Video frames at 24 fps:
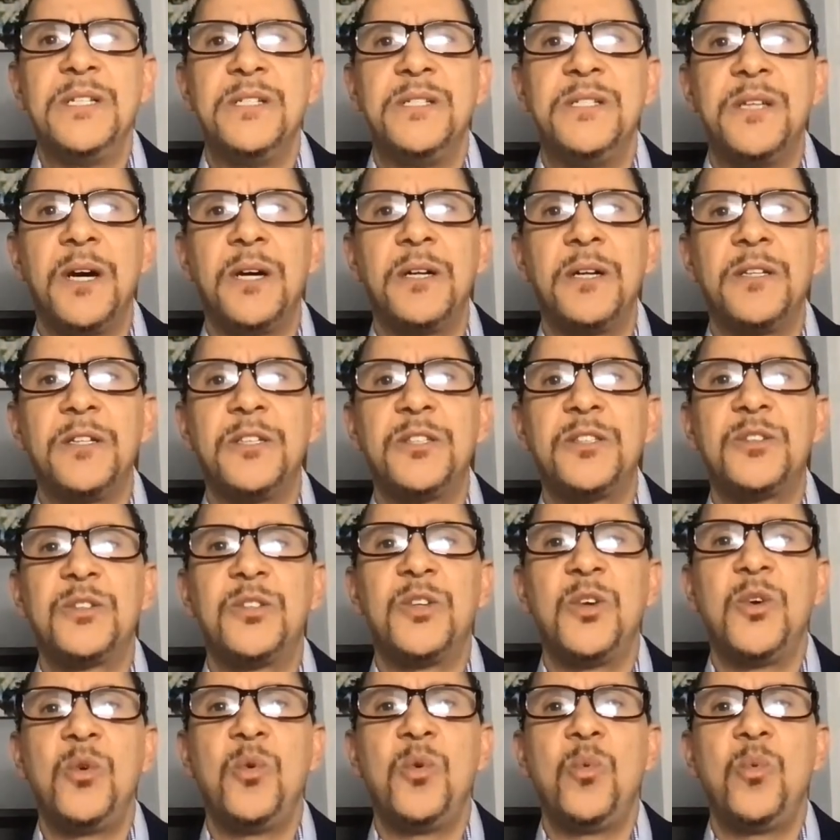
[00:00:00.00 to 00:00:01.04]
Douglass
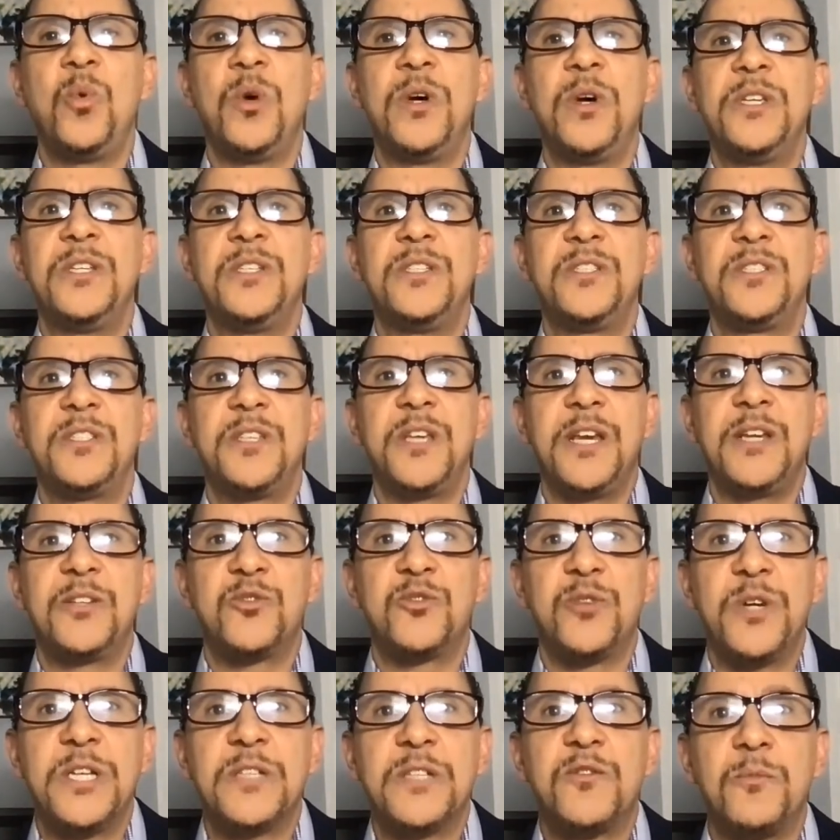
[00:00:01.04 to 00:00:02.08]
was a
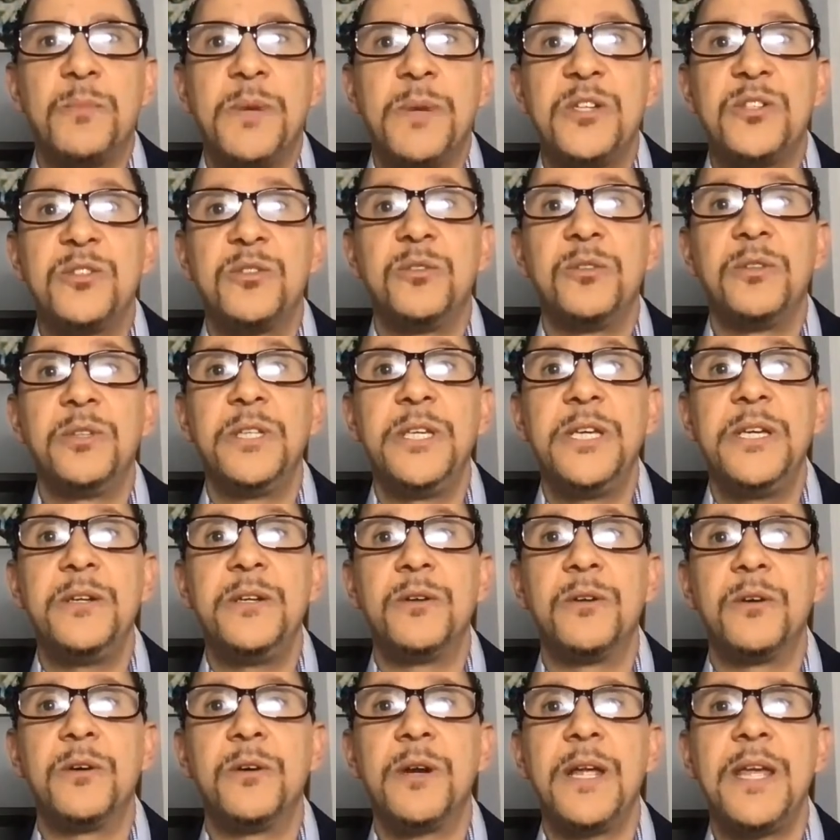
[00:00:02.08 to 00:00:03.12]
transformational
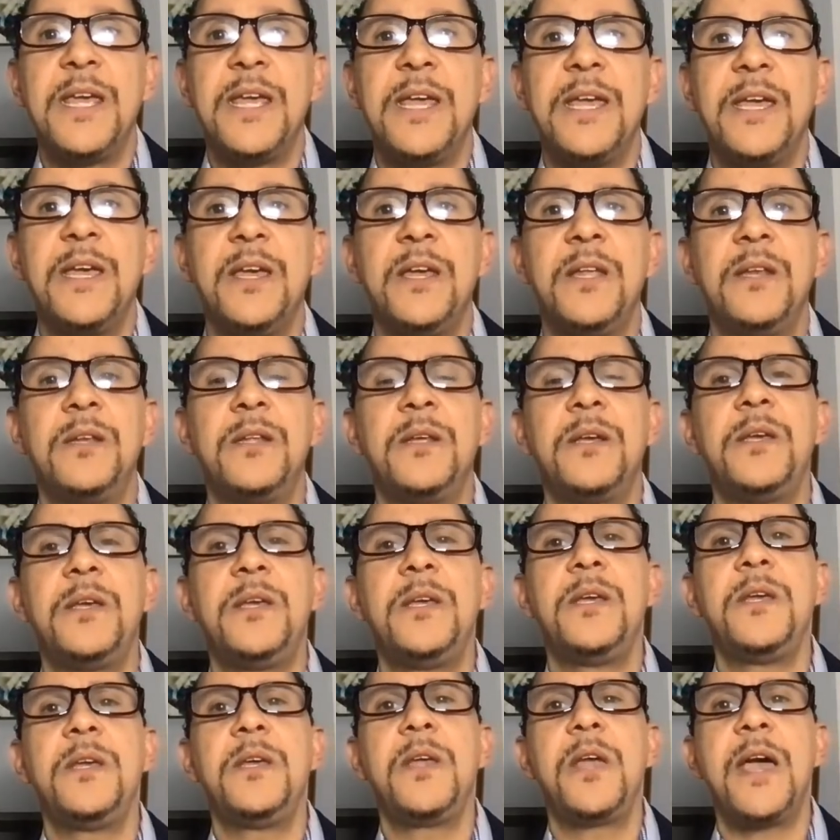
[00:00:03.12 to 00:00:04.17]
leader, and
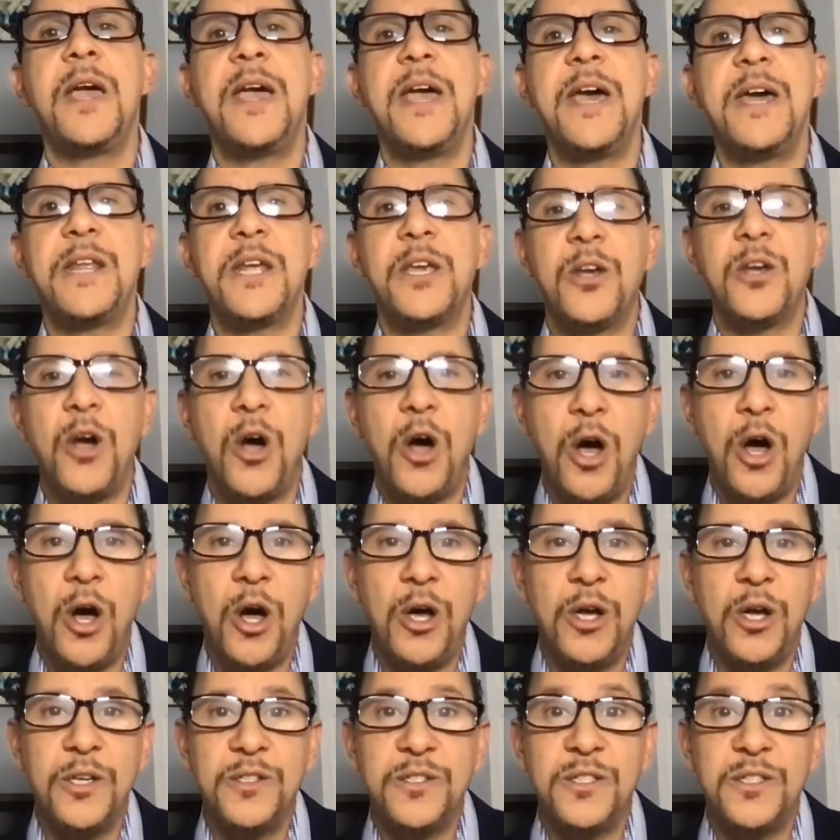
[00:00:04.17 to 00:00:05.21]
he had a
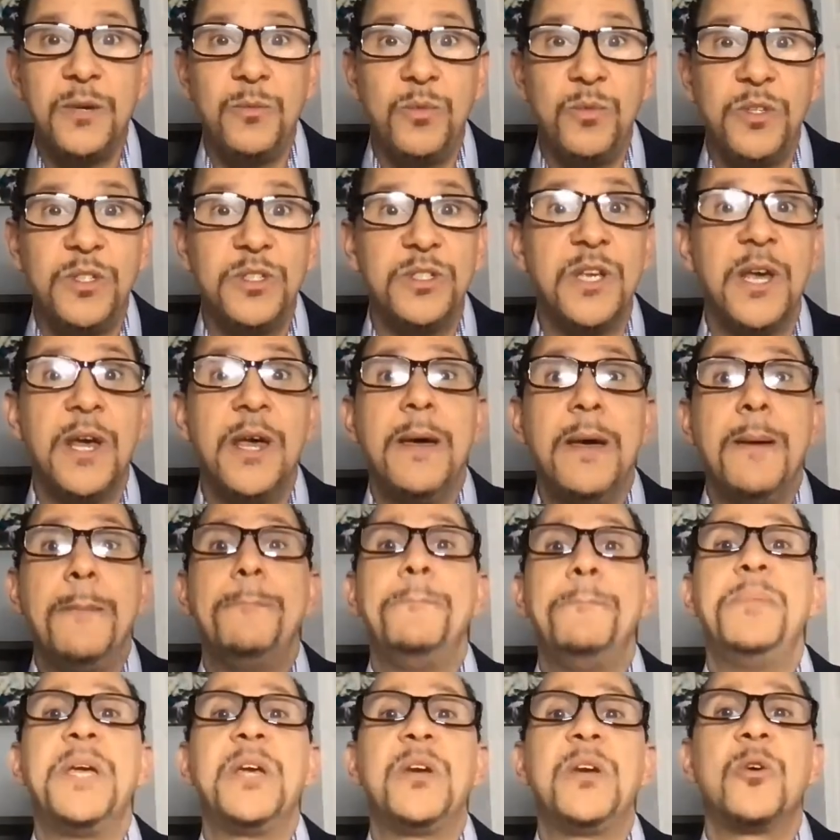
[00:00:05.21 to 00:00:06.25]
cause that was
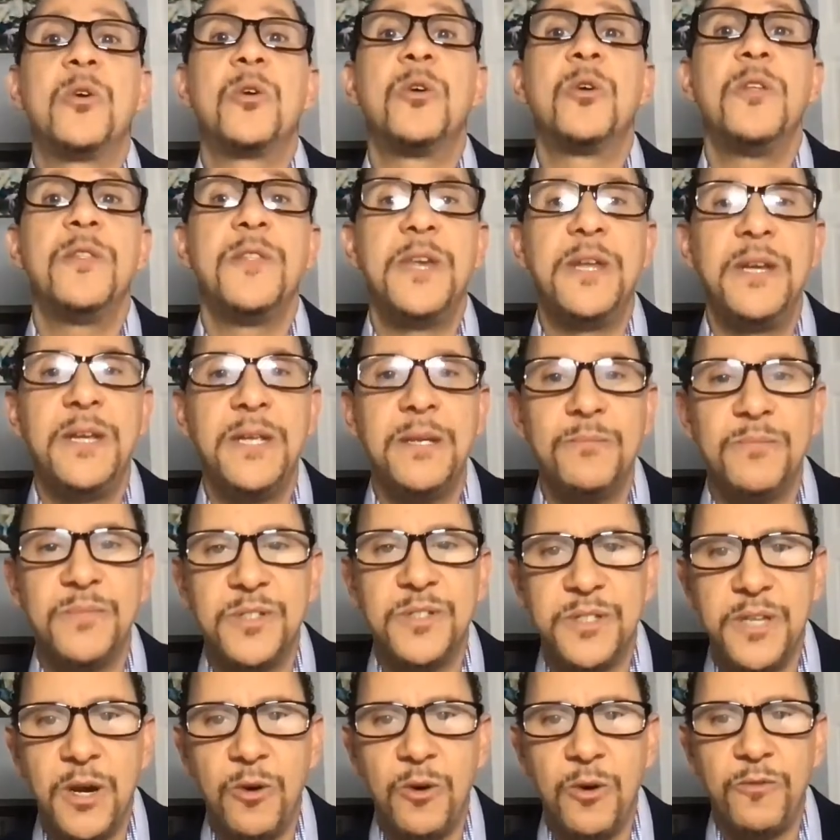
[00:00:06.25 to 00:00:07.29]
bigger than
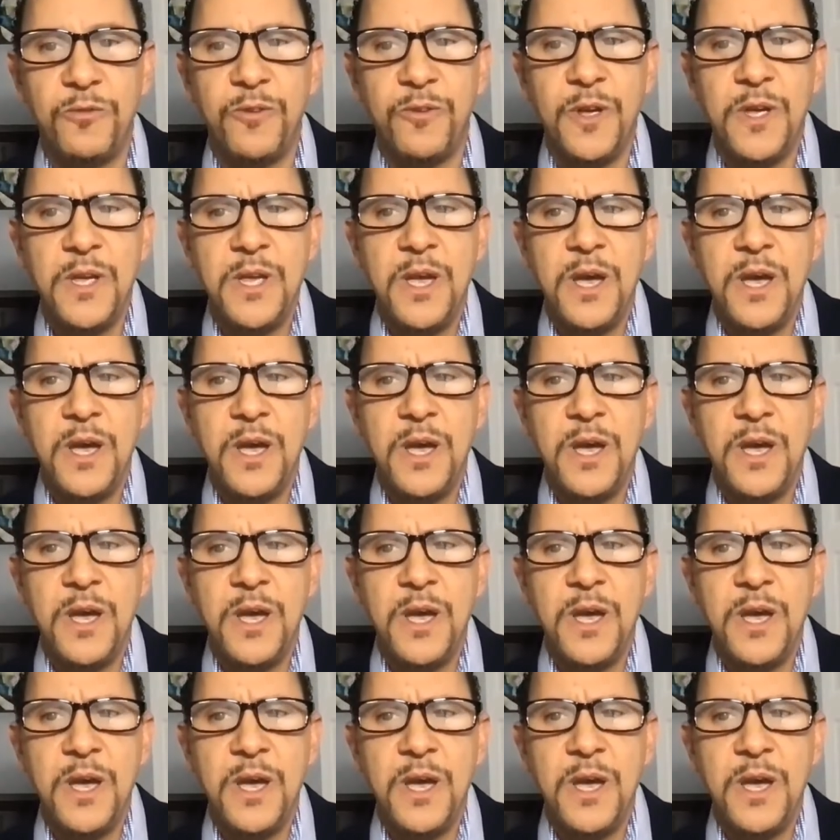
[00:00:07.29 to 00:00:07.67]
himself.